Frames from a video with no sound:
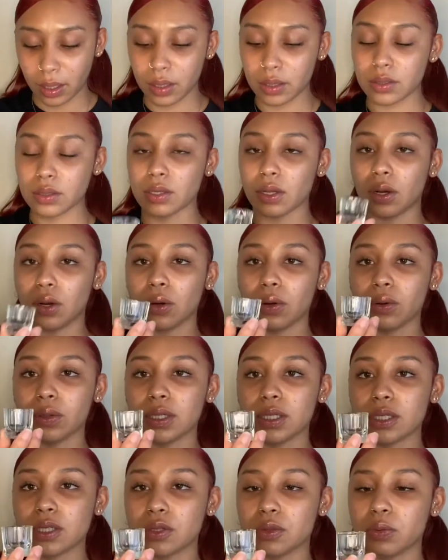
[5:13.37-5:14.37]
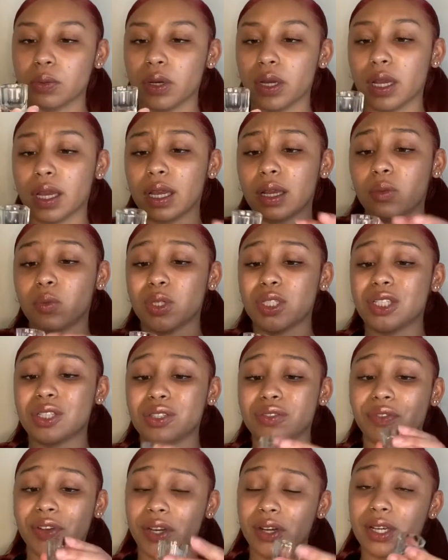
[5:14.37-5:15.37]
So this is which is
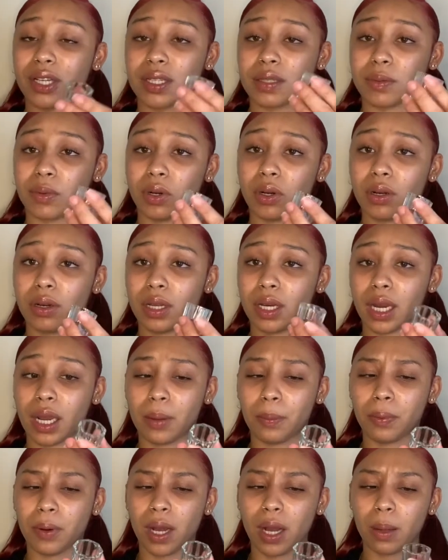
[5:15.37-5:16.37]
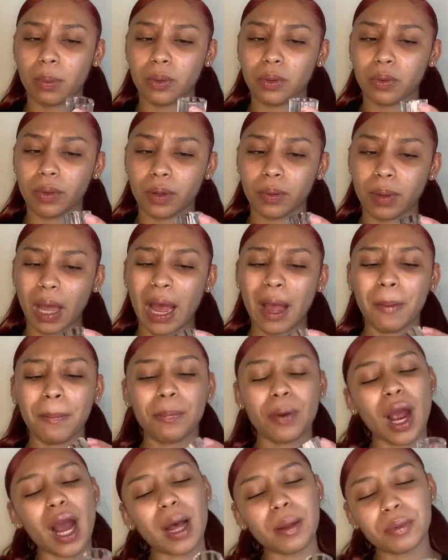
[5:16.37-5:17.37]
very small, and I
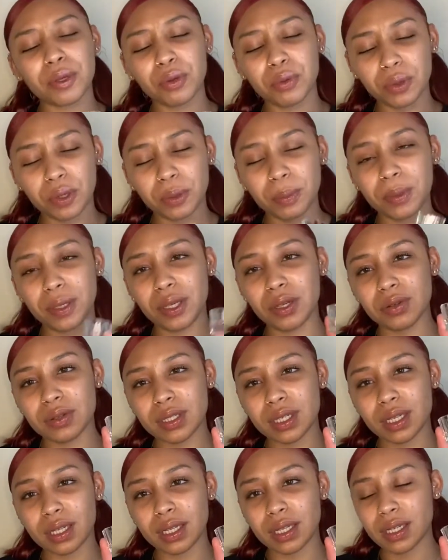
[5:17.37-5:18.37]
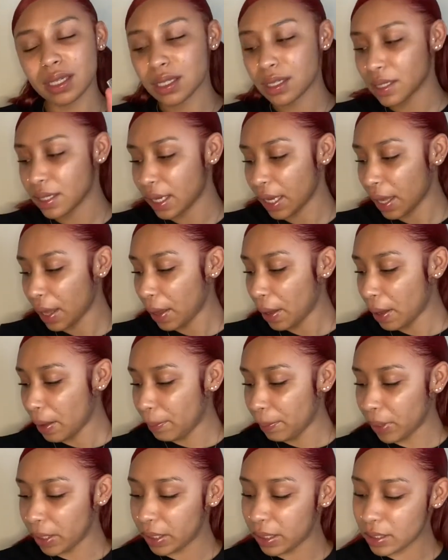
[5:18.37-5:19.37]
probably will be using this,
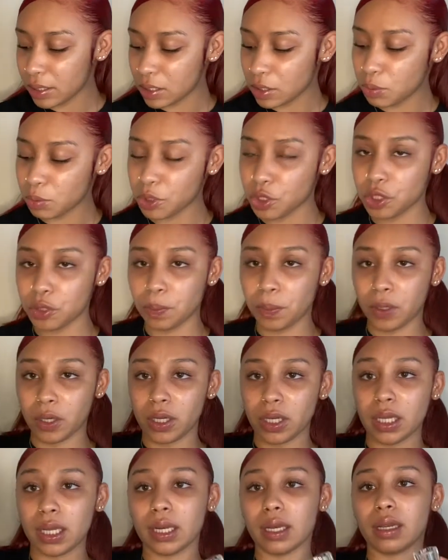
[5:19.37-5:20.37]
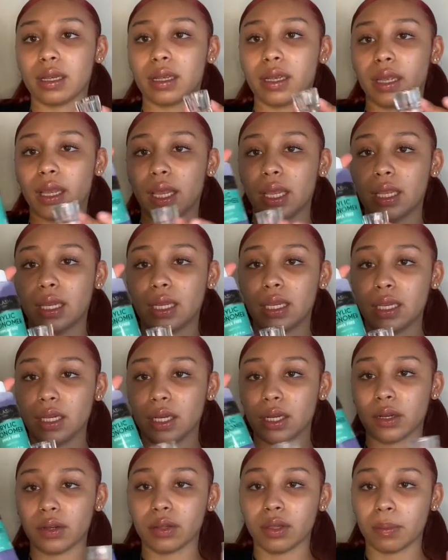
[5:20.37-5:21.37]
but this is what you put in
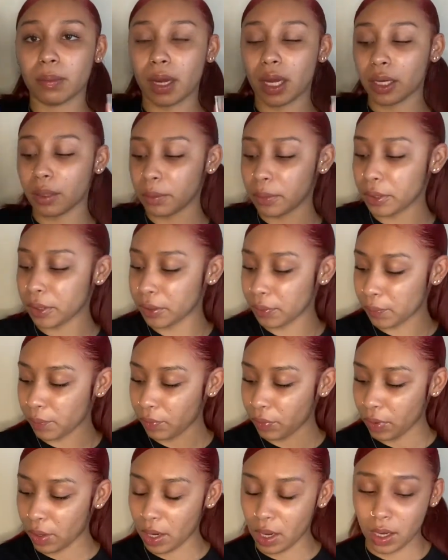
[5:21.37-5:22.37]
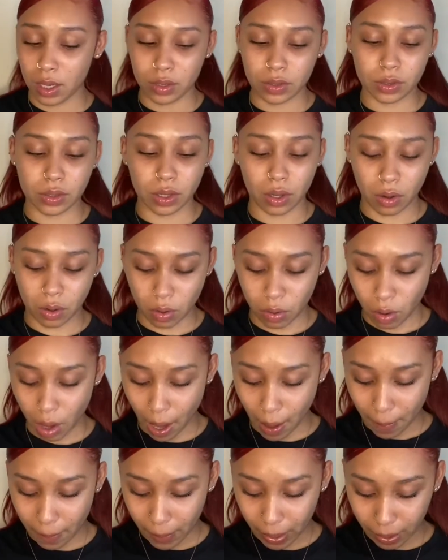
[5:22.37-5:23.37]
here, the monomer. So I
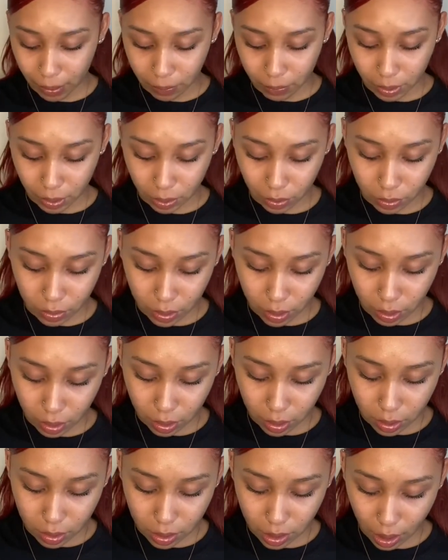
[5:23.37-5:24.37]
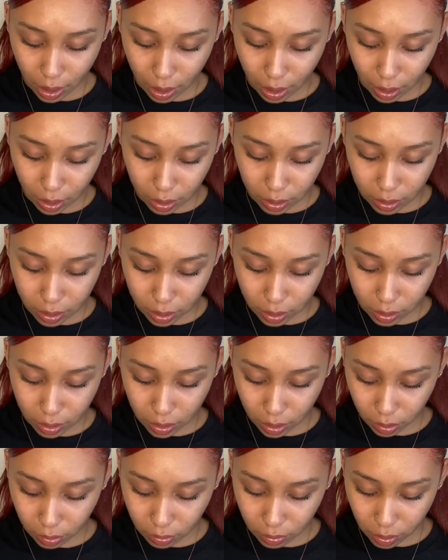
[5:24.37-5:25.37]
might be using this. I honestly
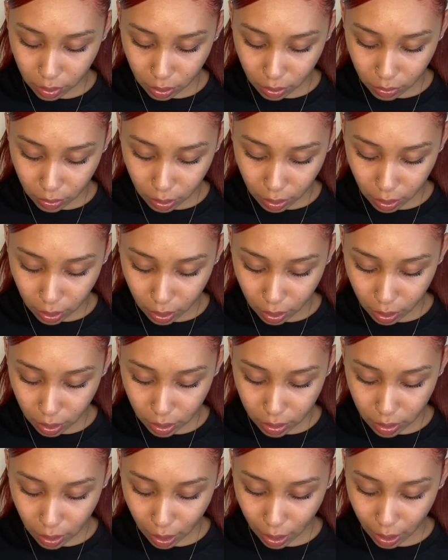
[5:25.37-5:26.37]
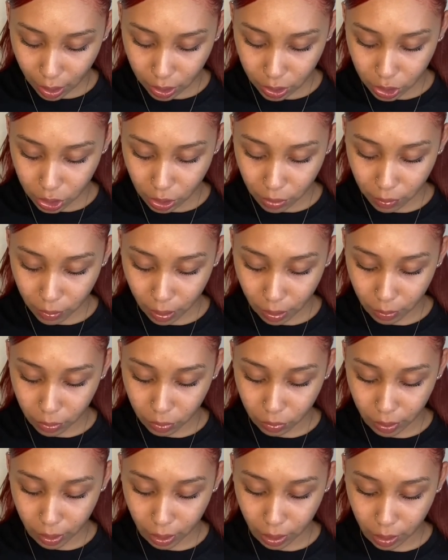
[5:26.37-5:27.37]
don't know yet, because I actually probably
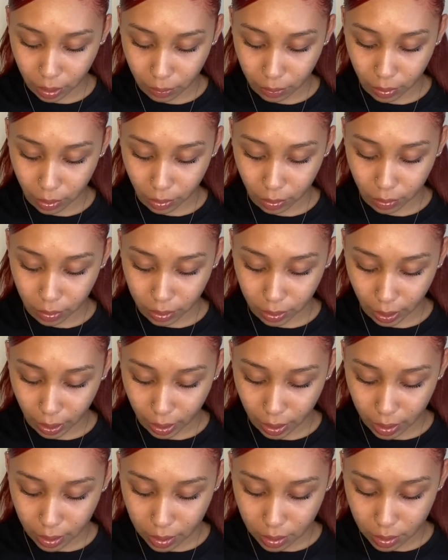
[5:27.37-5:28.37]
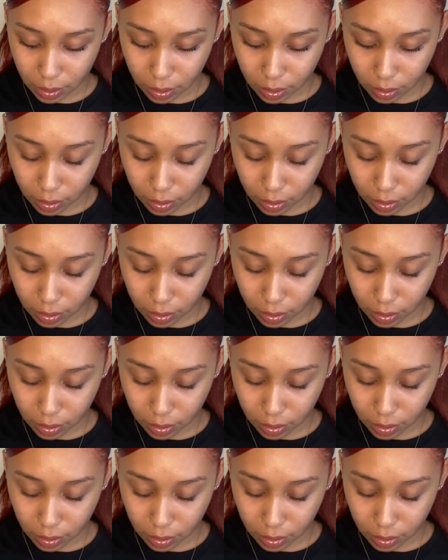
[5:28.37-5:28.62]
want to get a bigger glass,